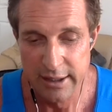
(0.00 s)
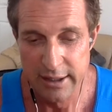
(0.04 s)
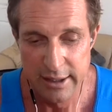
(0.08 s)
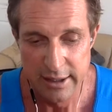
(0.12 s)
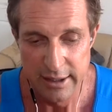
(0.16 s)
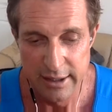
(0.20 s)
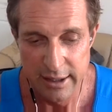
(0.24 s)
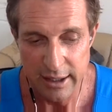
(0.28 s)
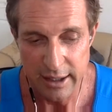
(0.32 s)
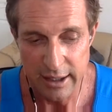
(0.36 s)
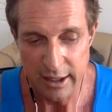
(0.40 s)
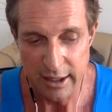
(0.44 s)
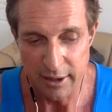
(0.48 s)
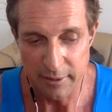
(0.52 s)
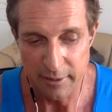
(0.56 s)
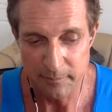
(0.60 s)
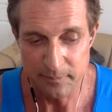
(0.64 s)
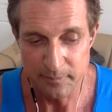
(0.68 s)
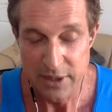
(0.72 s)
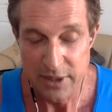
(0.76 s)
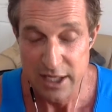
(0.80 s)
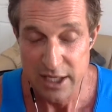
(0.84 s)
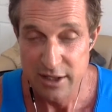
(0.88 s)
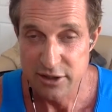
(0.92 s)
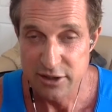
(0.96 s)
um,
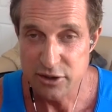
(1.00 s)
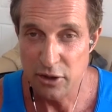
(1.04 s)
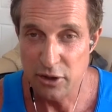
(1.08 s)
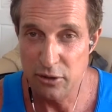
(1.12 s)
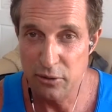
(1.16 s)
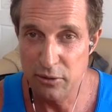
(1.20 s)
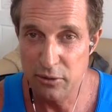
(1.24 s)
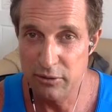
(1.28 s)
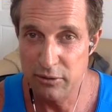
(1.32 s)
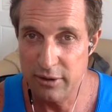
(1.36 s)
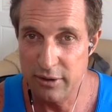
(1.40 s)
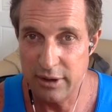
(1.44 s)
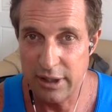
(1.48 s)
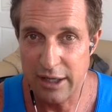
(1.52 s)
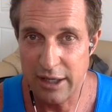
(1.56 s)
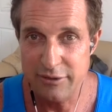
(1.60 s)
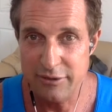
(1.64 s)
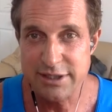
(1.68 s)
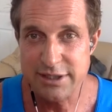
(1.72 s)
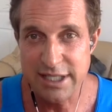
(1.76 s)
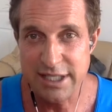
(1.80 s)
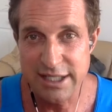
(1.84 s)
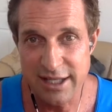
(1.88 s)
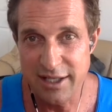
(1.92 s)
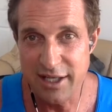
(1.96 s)
so I would
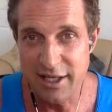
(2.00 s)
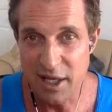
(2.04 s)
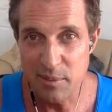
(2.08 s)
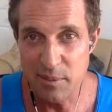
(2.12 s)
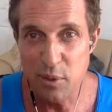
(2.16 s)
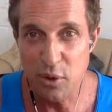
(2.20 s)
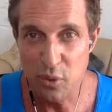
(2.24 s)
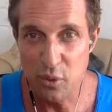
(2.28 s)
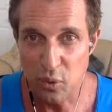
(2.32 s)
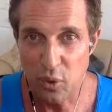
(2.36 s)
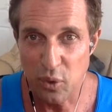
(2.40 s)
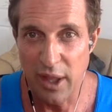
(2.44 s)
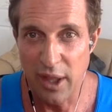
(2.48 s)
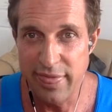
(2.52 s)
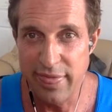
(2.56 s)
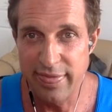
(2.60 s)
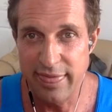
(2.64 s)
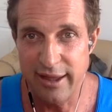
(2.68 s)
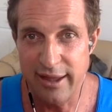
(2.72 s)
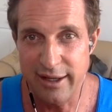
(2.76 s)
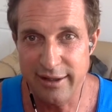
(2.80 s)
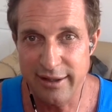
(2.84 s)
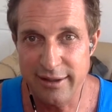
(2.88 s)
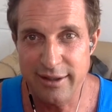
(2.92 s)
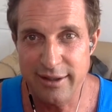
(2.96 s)
say the number one
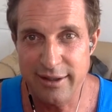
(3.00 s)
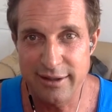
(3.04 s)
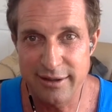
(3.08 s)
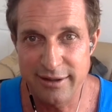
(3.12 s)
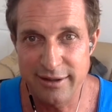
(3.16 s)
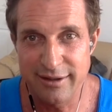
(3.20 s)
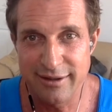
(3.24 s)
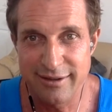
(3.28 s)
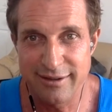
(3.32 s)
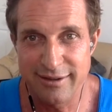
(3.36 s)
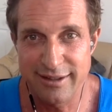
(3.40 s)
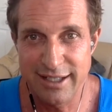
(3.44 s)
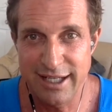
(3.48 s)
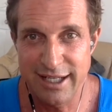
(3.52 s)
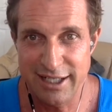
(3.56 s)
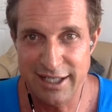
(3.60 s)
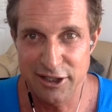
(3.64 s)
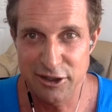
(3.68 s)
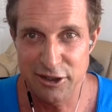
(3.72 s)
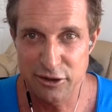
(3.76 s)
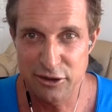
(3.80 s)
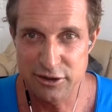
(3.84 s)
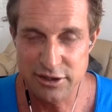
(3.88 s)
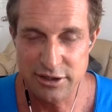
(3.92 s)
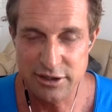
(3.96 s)
thing in getting
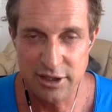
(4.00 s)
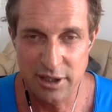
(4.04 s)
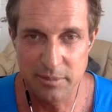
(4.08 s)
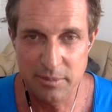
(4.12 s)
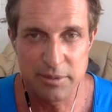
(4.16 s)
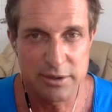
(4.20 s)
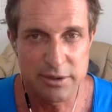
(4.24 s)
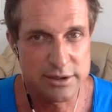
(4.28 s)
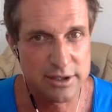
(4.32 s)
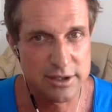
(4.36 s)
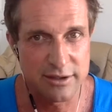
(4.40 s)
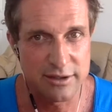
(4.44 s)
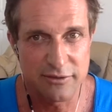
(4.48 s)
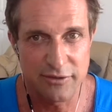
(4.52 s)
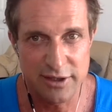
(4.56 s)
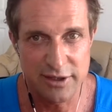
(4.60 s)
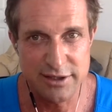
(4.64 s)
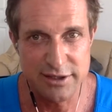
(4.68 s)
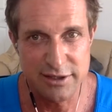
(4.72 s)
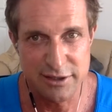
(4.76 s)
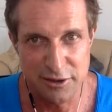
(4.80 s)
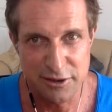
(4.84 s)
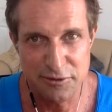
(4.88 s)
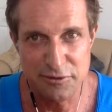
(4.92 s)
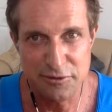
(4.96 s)
good sleep is
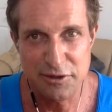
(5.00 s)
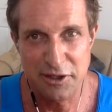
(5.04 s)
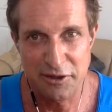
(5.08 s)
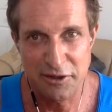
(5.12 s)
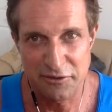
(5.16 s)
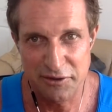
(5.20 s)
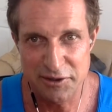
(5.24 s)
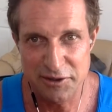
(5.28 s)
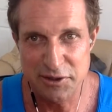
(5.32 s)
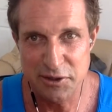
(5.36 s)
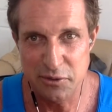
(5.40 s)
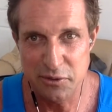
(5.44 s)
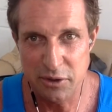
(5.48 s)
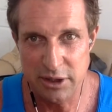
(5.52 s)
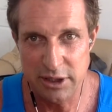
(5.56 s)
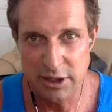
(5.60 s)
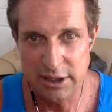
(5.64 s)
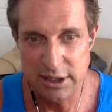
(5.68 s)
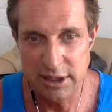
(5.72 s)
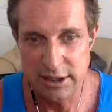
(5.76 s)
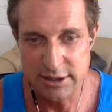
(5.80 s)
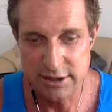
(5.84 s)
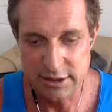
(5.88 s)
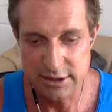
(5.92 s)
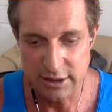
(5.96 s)
convincing yourself that you really
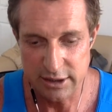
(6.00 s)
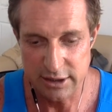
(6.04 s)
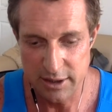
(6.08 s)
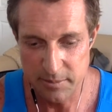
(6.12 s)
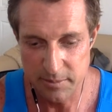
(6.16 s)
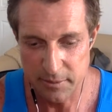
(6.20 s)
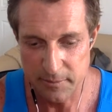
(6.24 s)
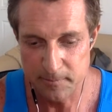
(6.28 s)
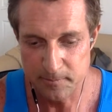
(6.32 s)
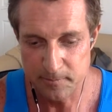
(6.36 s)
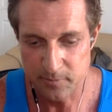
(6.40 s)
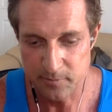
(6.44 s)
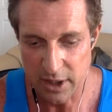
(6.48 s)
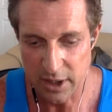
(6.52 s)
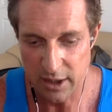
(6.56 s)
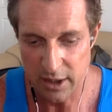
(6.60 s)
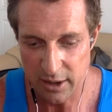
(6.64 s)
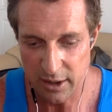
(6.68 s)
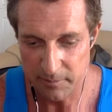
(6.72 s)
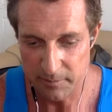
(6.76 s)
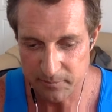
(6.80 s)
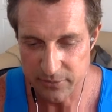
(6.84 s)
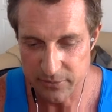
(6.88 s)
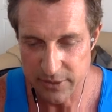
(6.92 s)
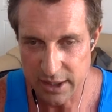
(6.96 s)
need sleep.
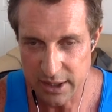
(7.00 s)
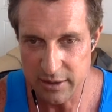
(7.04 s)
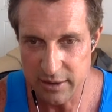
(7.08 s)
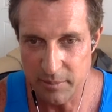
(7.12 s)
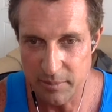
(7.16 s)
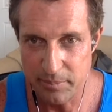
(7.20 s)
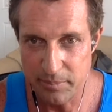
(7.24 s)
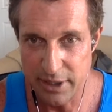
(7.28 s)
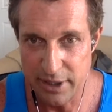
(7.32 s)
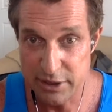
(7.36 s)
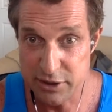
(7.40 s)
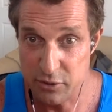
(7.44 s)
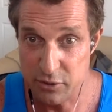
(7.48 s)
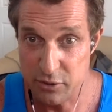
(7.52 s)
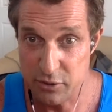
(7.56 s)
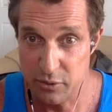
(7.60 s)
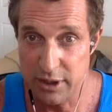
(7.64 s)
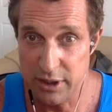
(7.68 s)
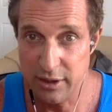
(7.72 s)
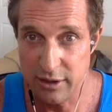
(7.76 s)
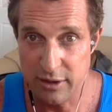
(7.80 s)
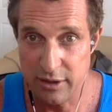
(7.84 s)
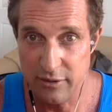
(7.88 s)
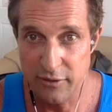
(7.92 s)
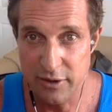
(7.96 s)
Um, mm best way
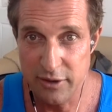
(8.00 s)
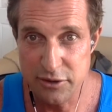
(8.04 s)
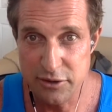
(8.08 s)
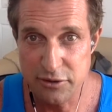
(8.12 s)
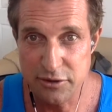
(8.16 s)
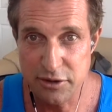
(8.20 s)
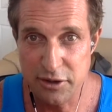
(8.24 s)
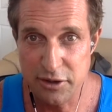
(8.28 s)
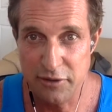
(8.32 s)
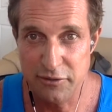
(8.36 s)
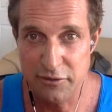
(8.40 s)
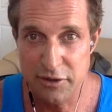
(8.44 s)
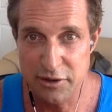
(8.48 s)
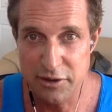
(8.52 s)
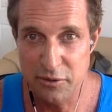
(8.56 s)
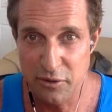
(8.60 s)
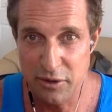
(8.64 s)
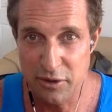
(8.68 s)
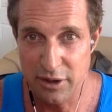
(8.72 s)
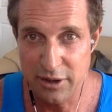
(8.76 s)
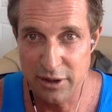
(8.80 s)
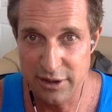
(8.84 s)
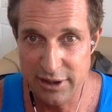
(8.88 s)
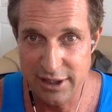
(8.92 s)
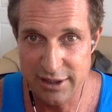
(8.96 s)
to convince yourself that you
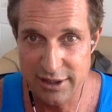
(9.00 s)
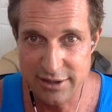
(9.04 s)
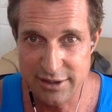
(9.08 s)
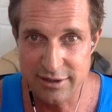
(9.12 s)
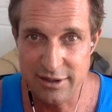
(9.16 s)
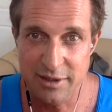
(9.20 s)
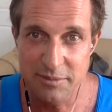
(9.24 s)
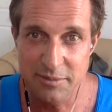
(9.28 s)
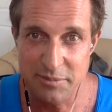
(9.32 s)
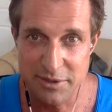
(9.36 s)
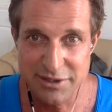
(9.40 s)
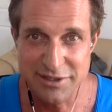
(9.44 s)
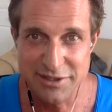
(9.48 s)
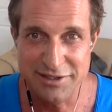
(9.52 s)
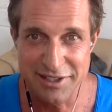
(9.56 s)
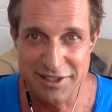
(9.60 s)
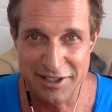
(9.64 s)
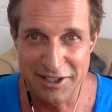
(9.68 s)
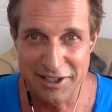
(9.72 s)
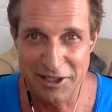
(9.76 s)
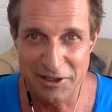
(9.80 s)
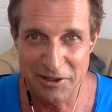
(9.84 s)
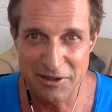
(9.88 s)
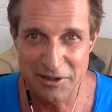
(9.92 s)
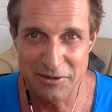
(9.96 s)
really need sleep is to
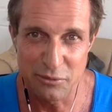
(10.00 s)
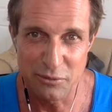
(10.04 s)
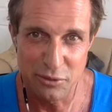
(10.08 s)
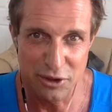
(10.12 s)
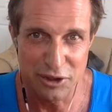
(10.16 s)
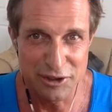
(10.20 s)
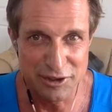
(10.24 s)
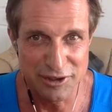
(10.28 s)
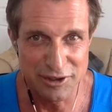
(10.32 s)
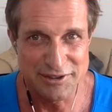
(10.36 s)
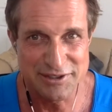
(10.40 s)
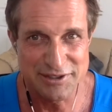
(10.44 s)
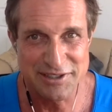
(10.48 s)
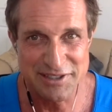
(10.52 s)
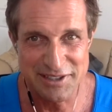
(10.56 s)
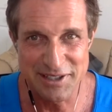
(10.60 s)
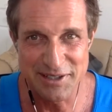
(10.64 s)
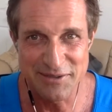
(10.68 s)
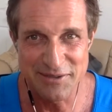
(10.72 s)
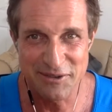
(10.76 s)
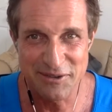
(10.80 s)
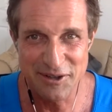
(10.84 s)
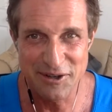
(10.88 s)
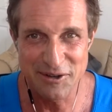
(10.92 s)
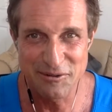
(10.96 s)
get really good
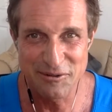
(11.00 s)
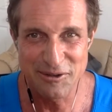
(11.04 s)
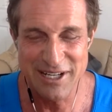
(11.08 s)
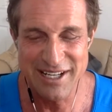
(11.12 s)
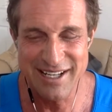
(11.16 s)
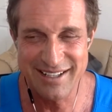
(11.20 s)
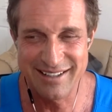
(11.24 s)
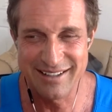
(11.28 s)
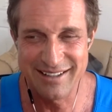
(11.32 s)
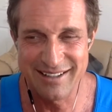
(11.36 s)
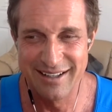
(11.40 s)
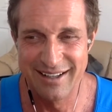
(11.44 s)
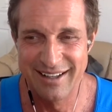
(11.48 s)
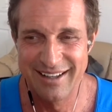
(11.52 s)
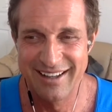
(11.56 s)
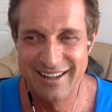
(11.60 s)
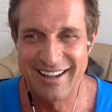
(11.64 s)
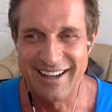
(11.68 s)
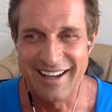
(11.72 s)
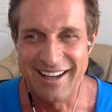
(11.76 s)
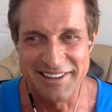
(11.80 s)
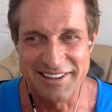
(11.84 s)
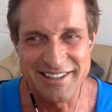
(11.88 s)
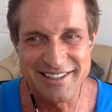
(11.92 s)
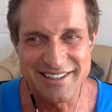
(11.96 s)
sleep for a week
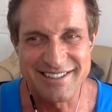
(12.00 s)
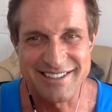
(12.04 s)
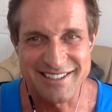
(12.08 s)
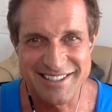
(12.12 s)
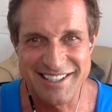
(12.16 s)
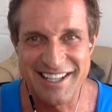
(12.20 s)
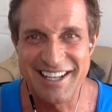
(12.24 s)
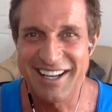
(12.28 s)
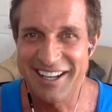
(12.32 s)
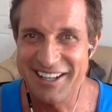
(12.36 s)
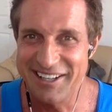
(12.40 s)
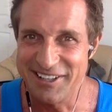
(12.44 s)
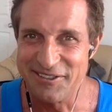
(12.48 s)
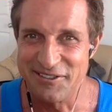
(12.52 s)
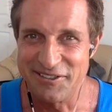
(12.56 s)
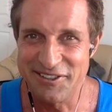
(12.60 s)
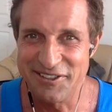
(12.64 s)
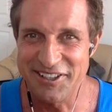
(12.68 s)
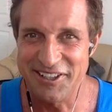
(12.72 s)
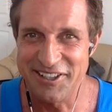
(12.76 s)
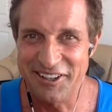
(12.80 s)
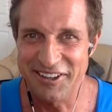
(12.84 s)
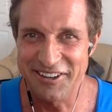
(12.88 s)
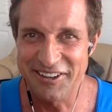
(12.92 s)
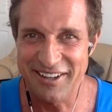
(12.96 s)
mm. and then see how you
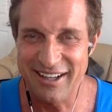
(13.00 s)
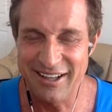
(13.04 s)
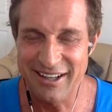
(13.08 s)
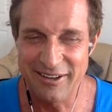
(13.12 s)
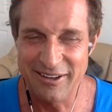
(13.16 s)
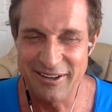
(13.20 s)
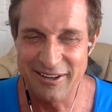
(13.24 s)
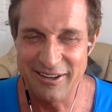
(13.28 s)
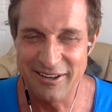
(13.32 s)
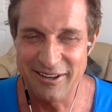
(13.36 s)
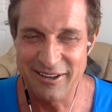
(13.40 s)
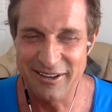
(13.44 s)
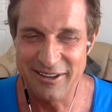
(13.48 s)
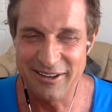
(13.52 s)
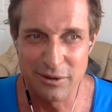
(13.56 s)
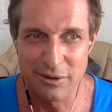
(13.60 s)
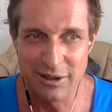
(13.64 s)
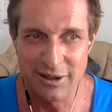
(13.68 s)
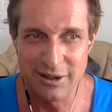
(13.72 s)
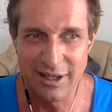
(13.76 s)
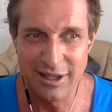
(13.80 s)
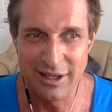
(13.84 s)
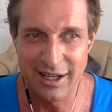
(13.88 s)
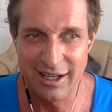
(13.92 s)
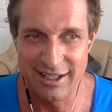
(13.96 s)
feel. And you'll
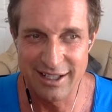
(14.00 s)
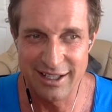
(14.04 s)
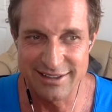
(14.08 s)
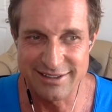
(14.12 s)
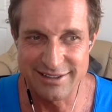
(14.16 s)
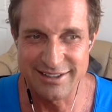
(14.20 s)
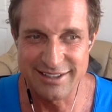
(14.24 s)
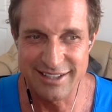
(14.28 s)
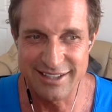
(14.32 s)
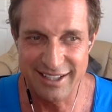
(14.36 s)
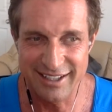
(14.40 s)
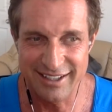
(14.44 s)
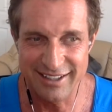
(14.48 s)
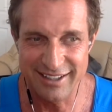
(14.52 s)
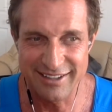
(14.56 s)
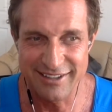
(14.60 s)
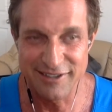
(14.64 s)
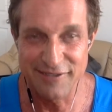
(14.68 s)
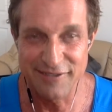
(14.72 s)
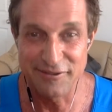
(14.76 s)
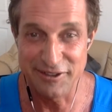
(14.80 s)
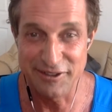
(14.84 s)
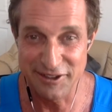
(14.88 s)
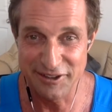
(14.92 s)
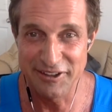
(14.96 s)
realize that you
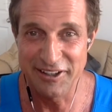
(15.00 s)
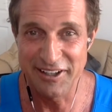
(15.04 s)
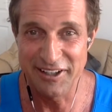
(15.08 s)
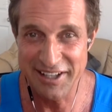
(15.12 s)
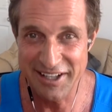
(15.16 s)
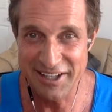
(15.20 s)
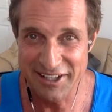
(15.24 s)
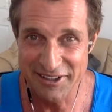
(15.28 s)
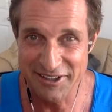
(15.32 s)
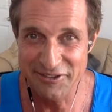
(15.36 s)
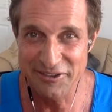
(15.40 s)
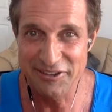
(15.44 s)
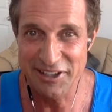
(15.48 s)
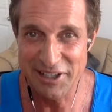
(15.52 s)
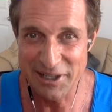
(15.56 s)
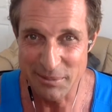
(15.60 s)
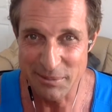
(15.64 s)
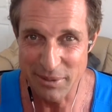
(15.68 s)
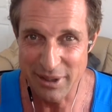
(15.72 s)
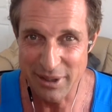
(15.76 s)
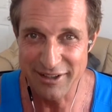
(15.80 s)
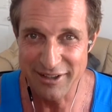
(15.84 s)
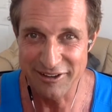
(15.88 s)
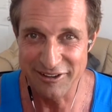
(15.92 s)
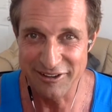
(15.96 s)
feel a hell of a lot better.